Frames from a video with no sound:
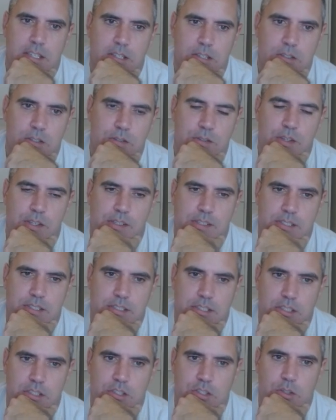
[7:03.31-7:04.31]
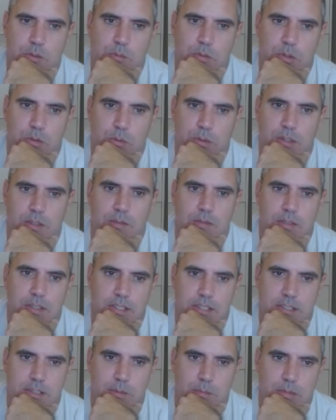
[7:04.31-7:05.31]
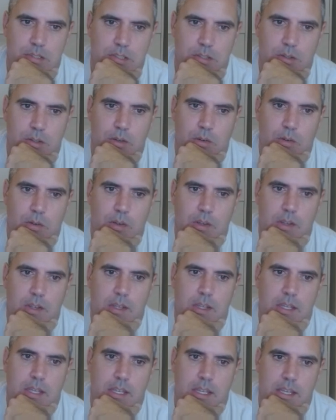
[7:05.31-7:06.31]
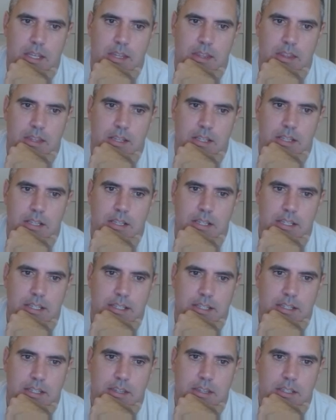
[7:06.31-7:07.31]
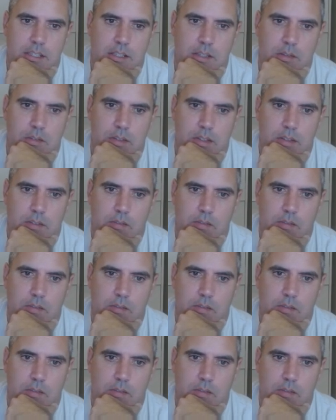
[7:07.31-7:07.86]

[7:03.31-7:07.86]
So there's a distinction between v sub 0 and the length of it.